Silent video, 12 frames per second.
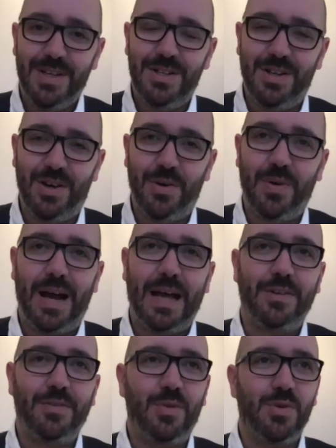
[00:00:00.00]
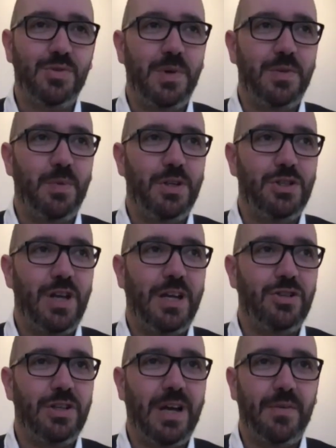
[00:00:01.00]
No, and of course we're
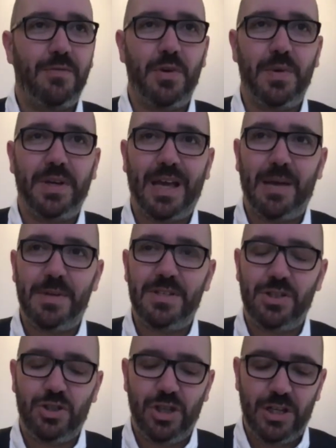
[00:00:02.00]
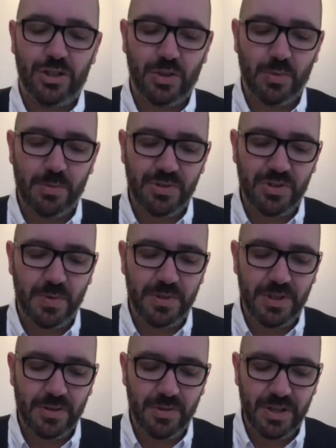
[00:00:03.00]
changing, our viewing habits are changing almost to a
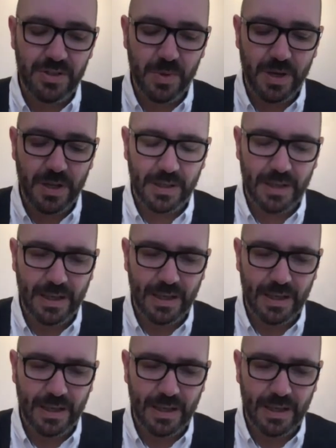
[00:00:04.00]
degree as well.